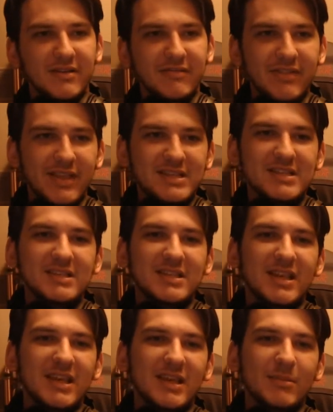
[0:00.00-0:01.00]
This is
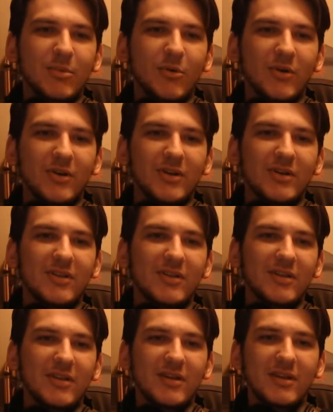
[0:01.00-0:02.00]
a important
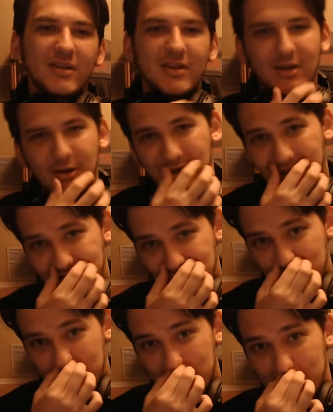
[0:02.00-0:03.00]

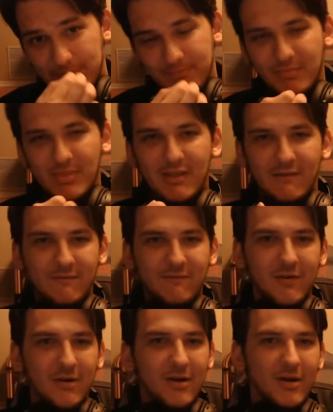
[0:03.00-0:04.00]
occasion
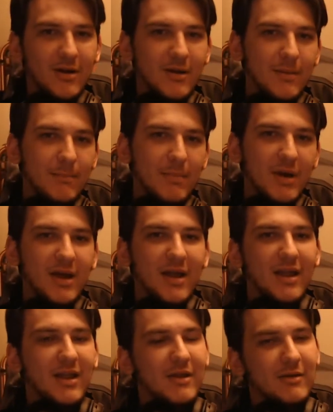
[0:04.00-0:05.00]
for
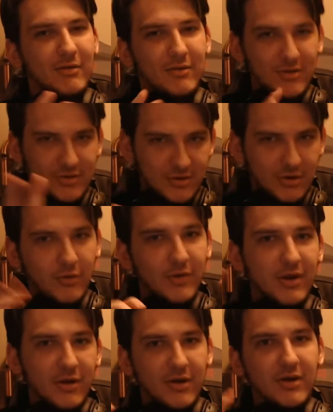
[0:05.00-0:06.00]
my
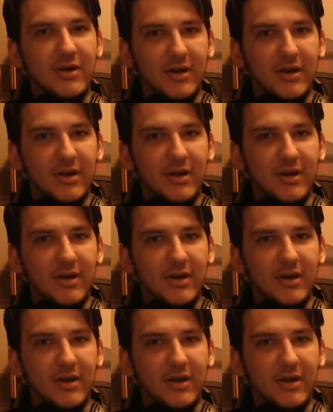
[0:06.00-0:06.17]
career.